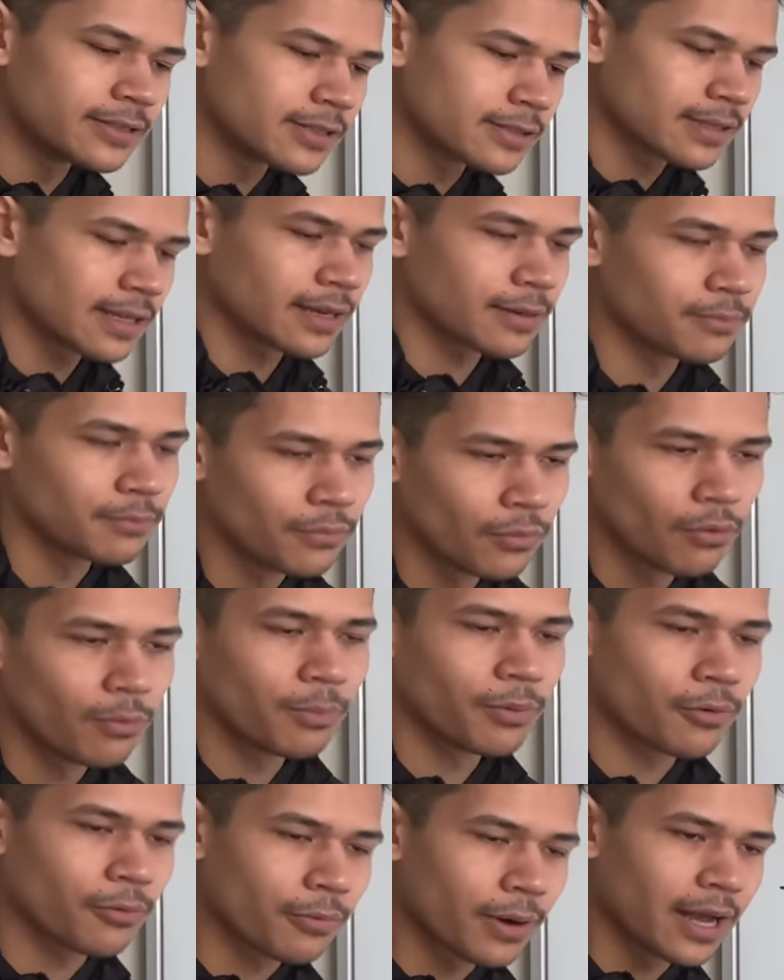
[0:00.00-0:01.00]
just like
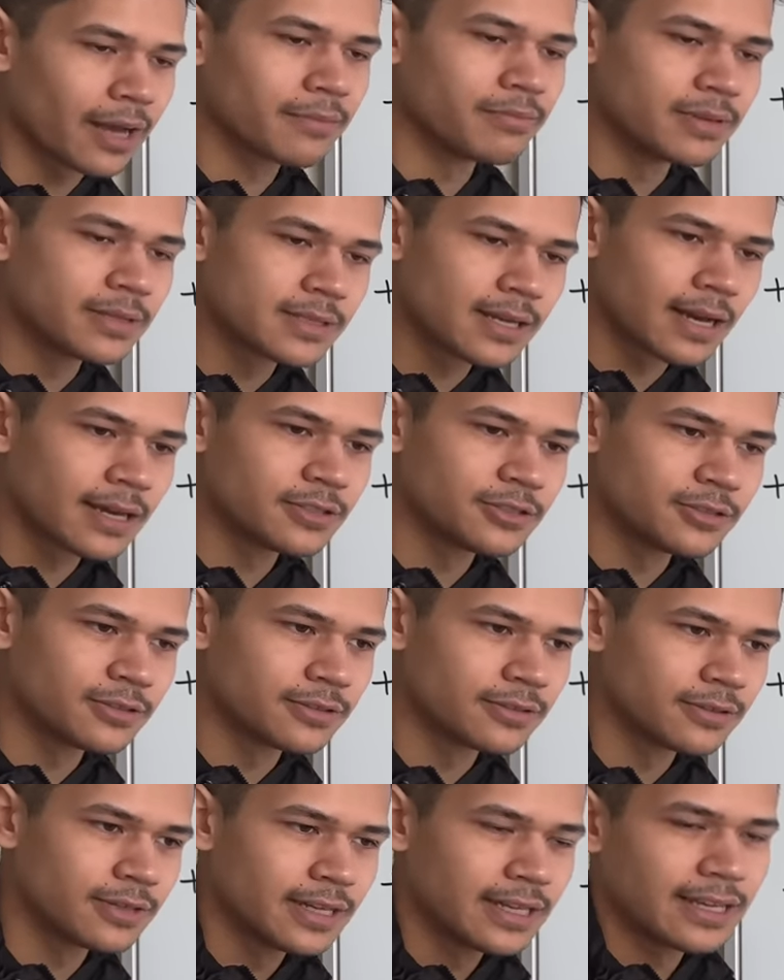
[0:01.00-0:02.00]
moping around beside
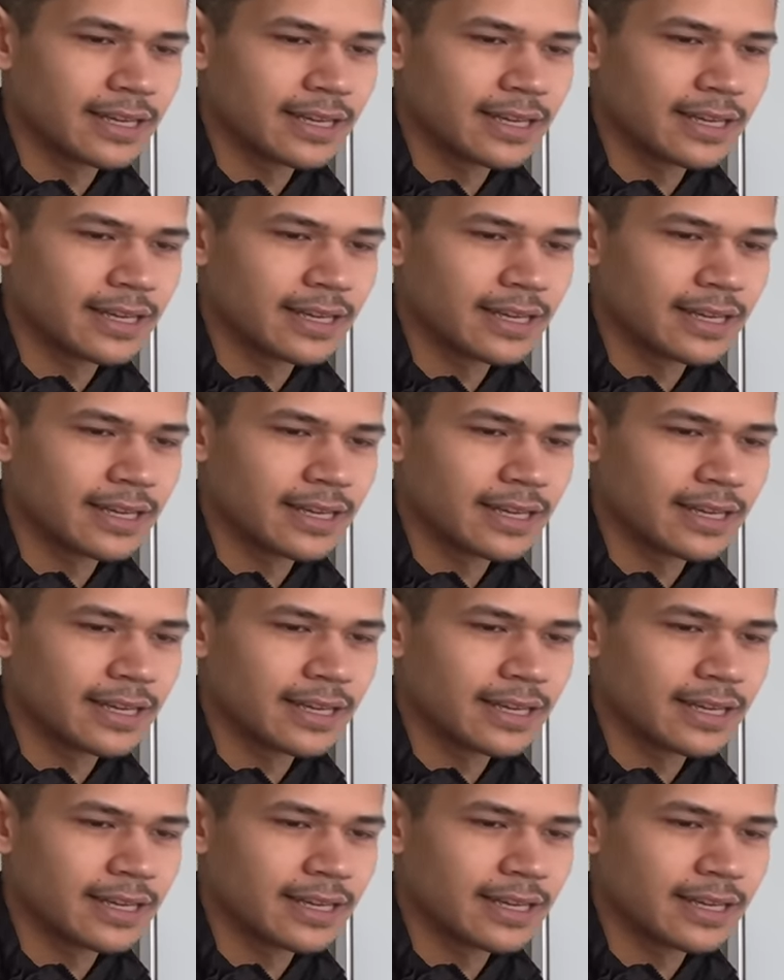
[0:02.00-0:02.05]
you